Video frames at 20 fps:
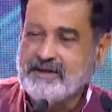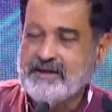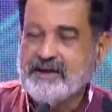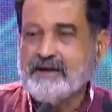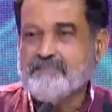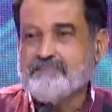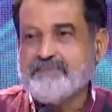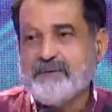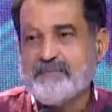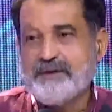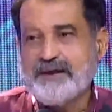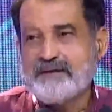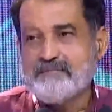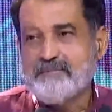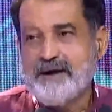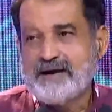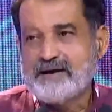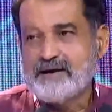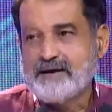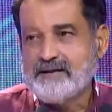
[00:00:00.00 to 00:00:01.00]
In public
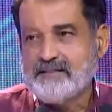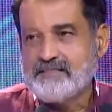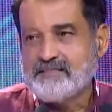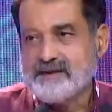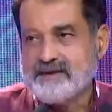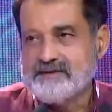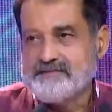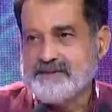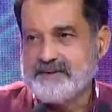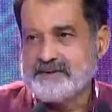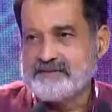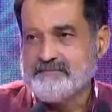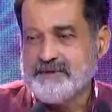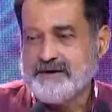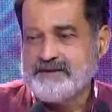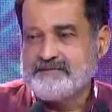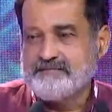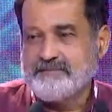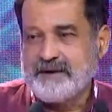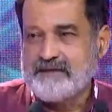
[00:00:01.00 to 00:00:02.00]
market, it's 36
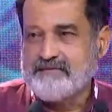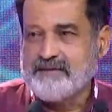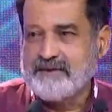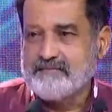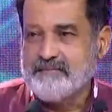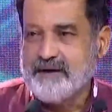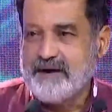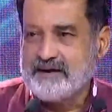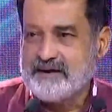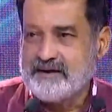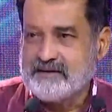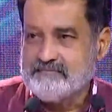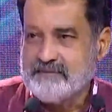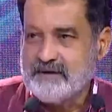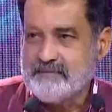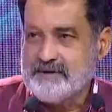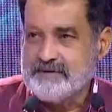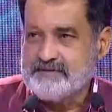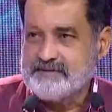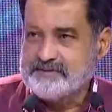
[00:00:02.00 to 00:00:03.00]
months, private market,
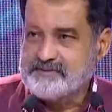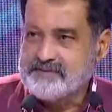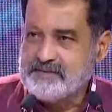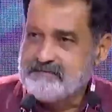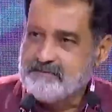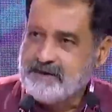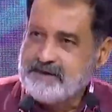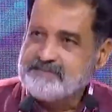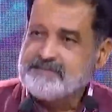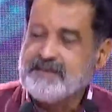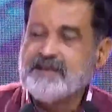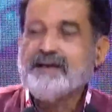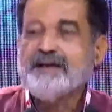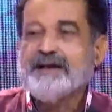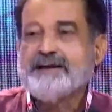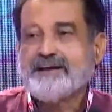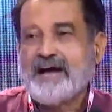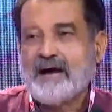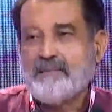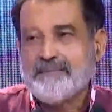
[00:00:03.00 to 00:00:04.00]
maybe 16 months.
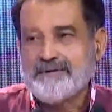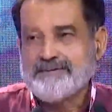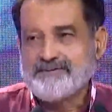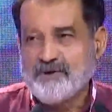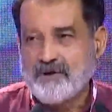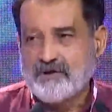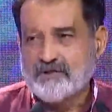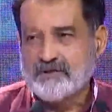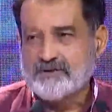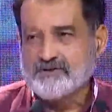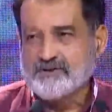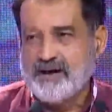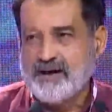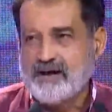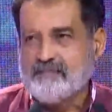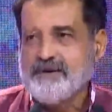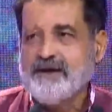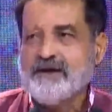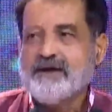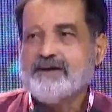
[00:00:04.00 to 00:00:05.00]
It happens all the
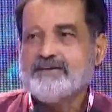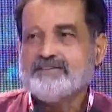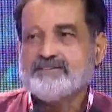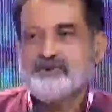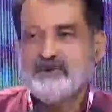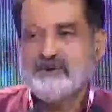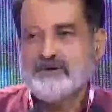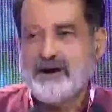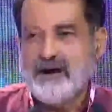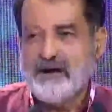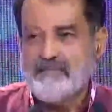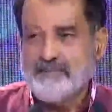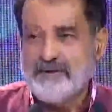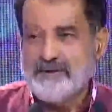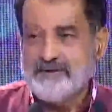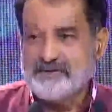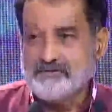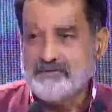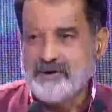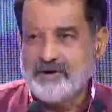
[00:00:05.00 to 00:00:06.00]
time. It's going to happen
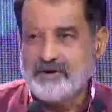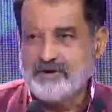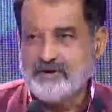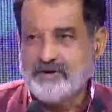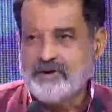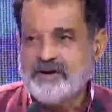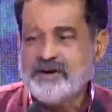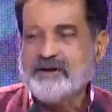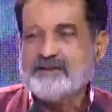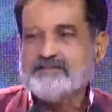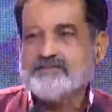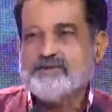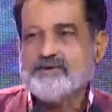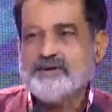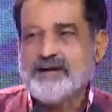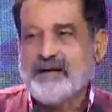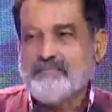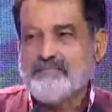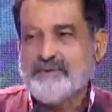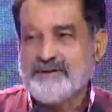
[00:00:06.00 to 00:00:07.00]
tomorrow, it's going to
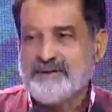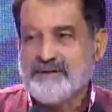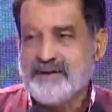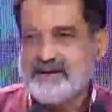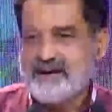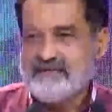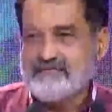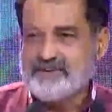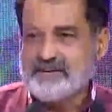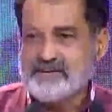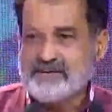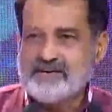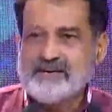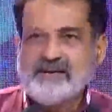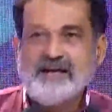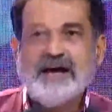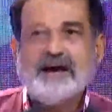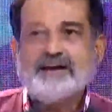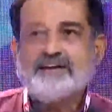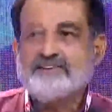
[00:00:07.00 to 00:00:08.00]
happen day after,
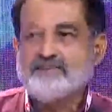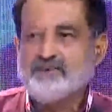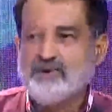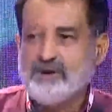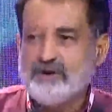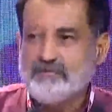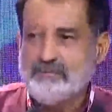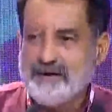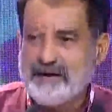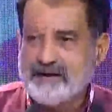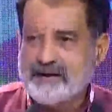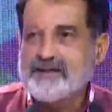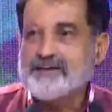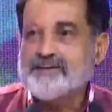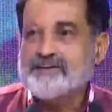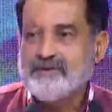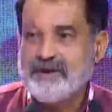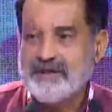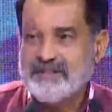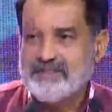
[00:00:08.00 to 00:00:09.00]
and it's going to be a
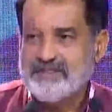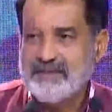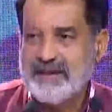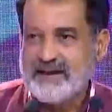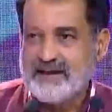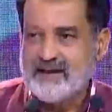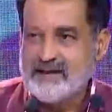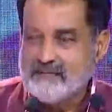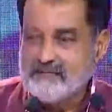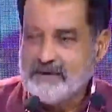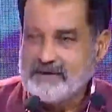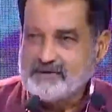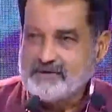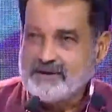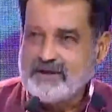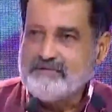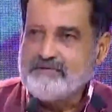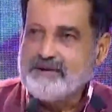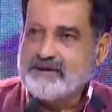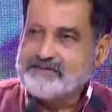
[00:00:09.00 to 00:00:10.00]
continuing thing. But
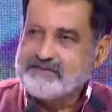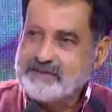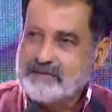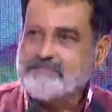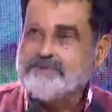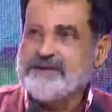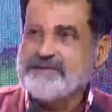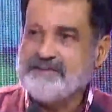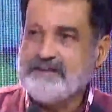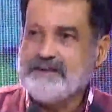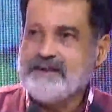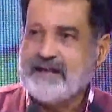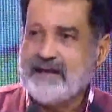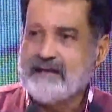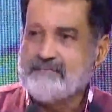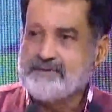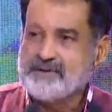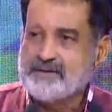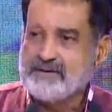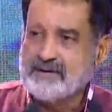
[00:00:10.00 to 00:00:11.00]
today we are surplus in
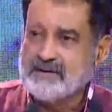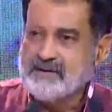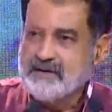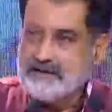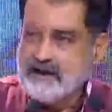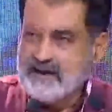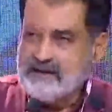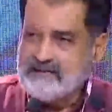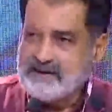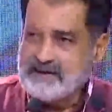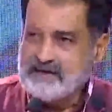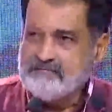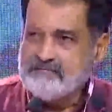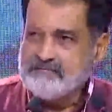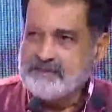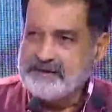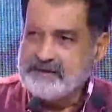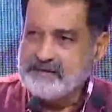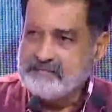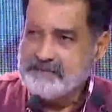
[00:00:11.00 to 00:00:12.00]
capital, and we are
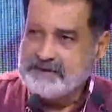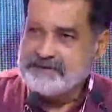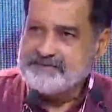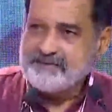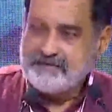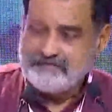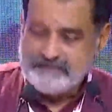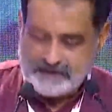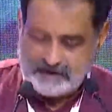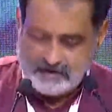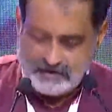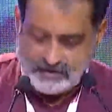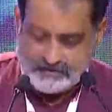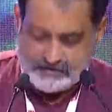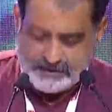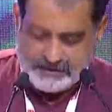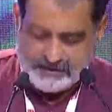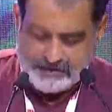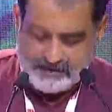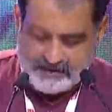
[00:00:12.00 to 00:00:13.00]
in the midst of a
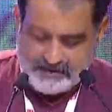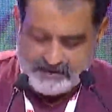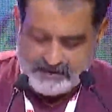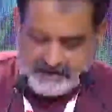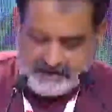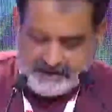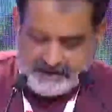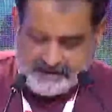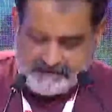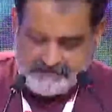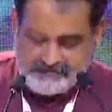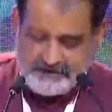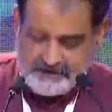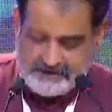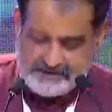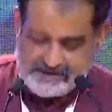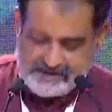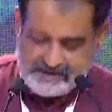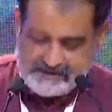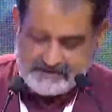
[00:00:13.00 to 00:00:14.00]
global
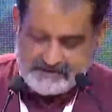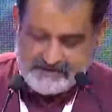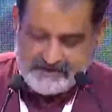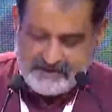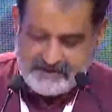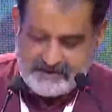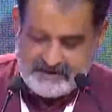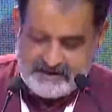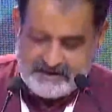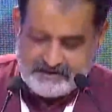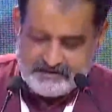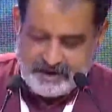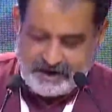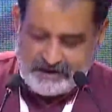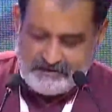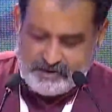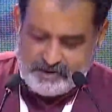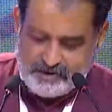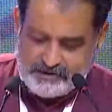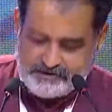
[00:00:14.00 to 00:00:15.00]
inflection. So I
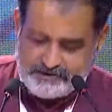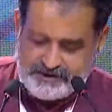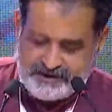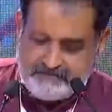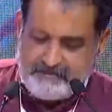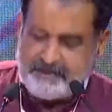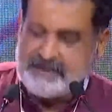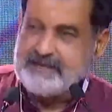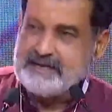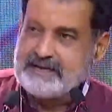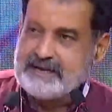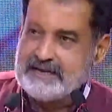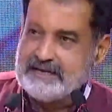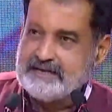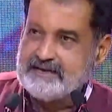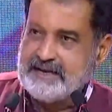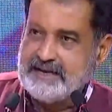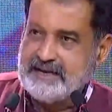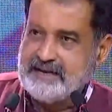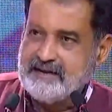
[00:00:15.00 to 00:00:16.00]
want to say very
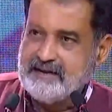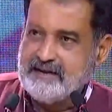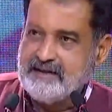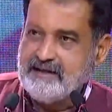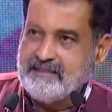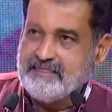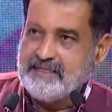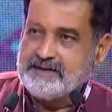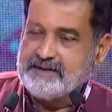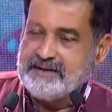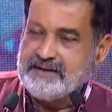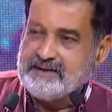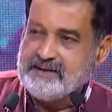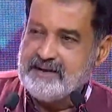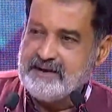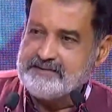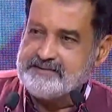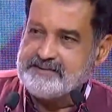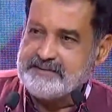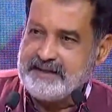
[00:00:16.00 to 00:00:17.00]
clearly that India
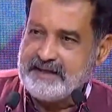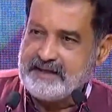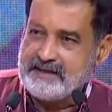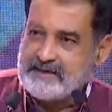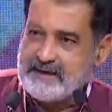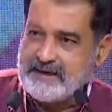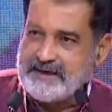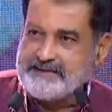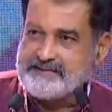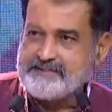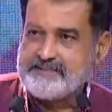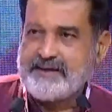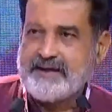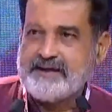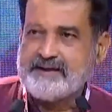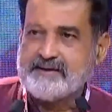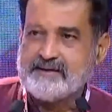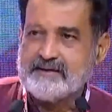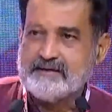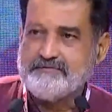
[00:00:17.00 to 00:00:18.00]
is in a great
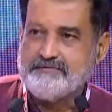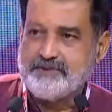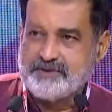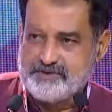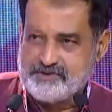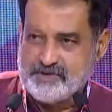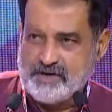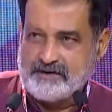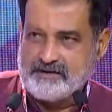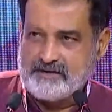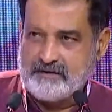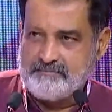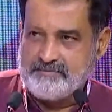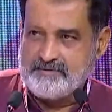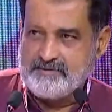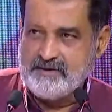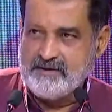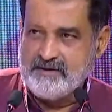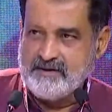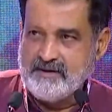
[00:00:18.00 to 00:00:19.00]
cycle for startups.